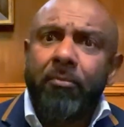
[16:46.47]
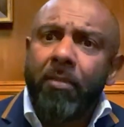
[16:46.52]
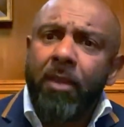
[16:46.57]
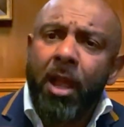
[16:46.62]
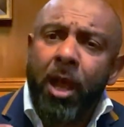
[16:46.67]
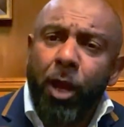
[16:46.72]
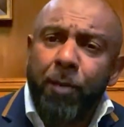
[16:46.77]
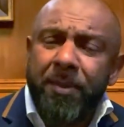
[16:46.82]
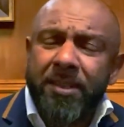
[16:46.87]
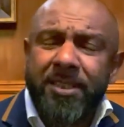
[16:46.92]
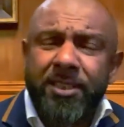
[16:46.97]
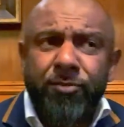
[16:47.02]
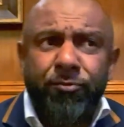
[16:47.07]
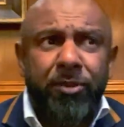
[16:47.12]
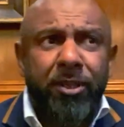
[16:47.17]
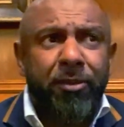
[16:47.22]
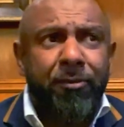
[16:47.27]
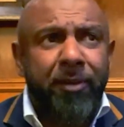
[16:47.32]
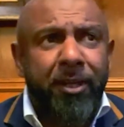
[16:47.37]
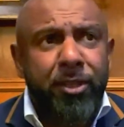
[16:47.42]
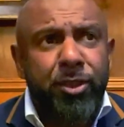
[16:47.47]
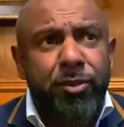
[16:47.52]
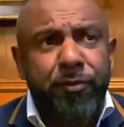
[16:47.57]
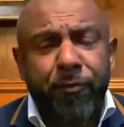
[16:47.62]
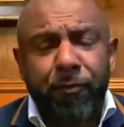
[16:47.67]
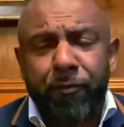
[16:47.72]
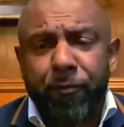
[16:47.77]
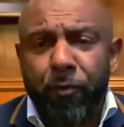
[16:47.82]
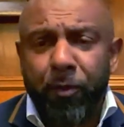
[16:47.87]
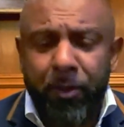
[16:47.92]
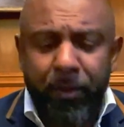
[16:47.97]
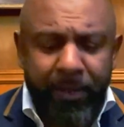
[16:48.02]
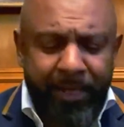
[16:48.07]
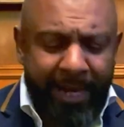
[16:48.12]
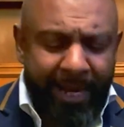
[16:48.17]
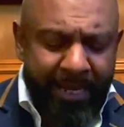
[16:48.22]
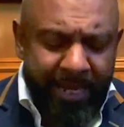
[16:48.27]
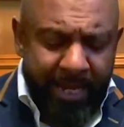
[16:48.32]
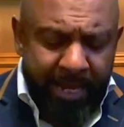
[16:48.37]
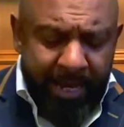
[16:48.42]
I hope this is really, really useful for you,
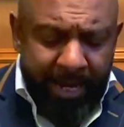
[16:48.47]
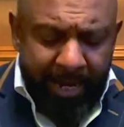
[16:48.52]
okay?